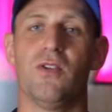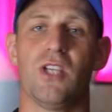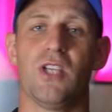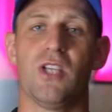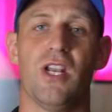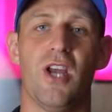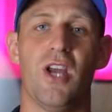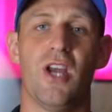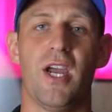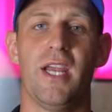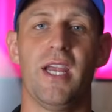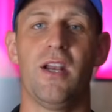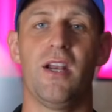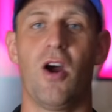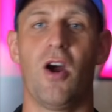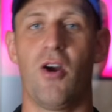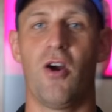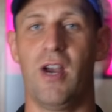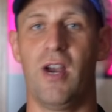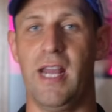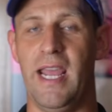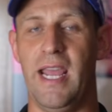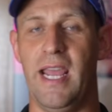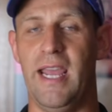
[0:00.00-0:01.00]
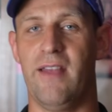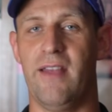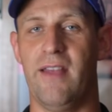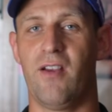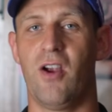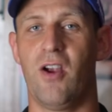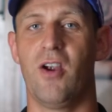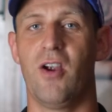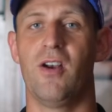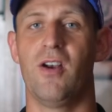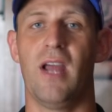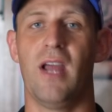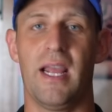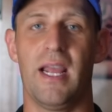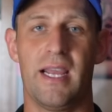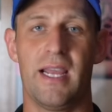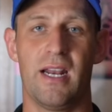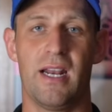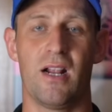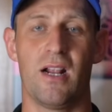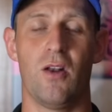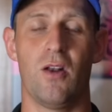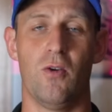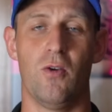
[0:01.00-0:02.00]
a 9 or an 8 iron and get
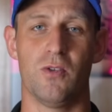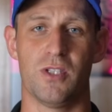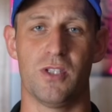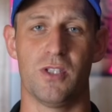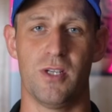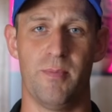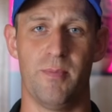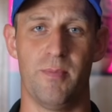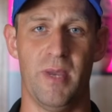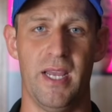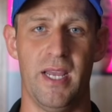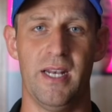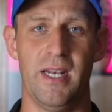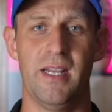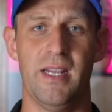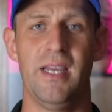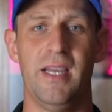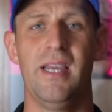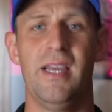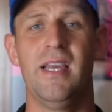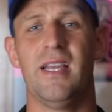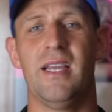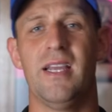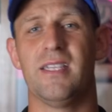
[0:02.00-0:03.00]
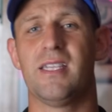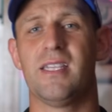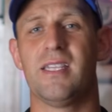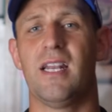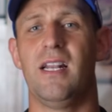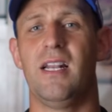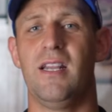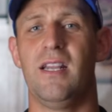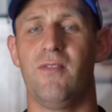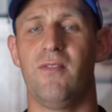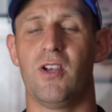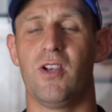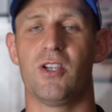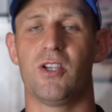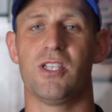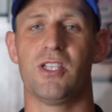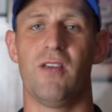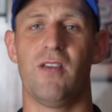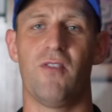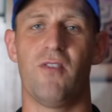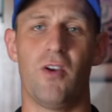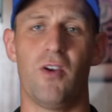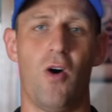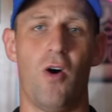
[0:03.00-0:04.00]
it close to the pin, instead of leaving
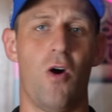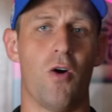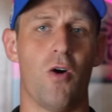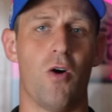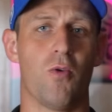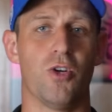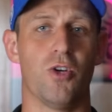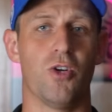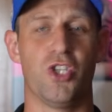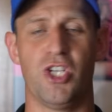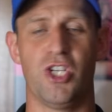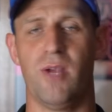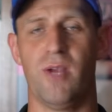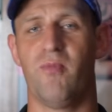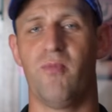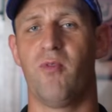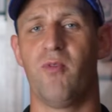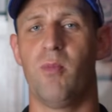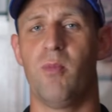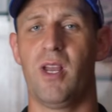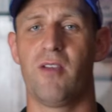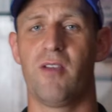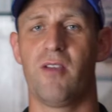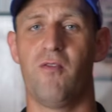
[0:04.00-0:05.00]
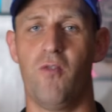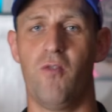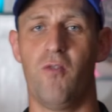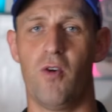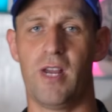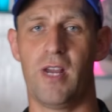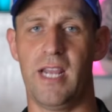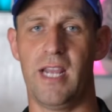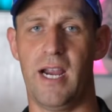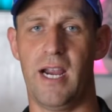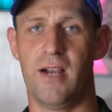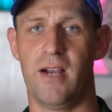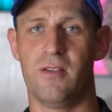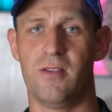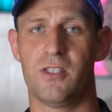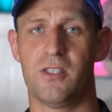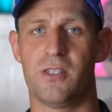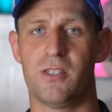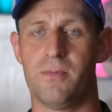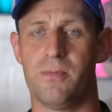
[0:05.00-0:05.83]
yourself an awkward chip from like 40 yards.